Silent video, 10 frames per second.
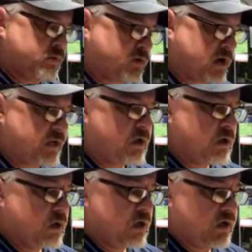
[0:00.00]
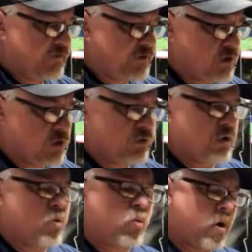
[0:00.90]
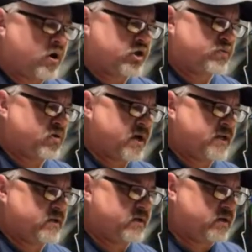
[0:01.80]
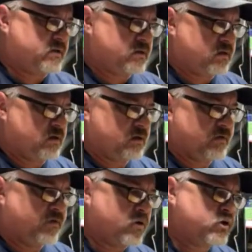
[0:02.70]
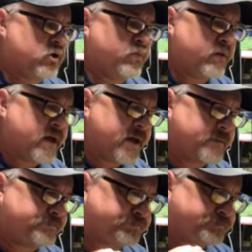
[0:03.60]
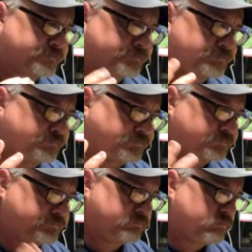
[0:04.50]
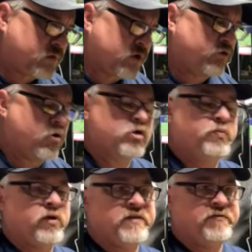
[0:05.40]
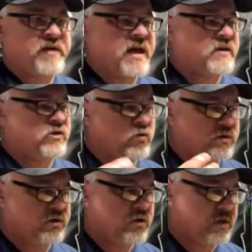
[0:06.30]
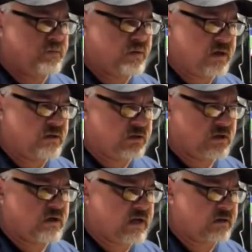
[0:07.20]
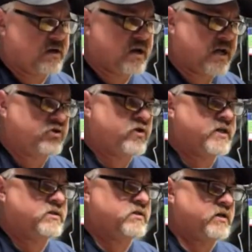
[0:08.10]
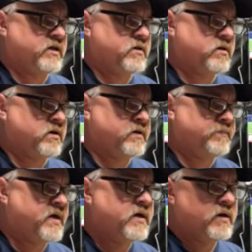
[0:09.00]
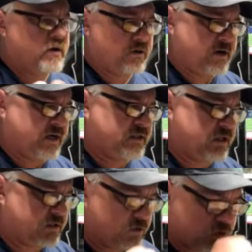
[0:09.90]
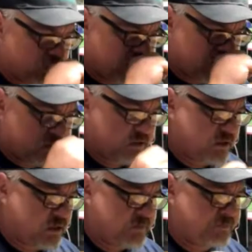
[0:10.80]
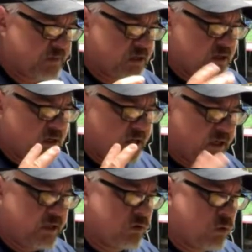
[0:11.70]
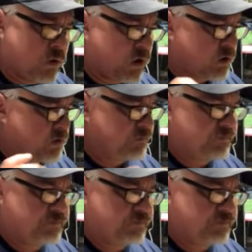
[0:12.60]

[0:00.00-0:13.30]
sprite. If you don't know, water sprite is a versatile plant. Grows pretty fast, so it's good at sucking out the nitrates and other excess nutrients in the water.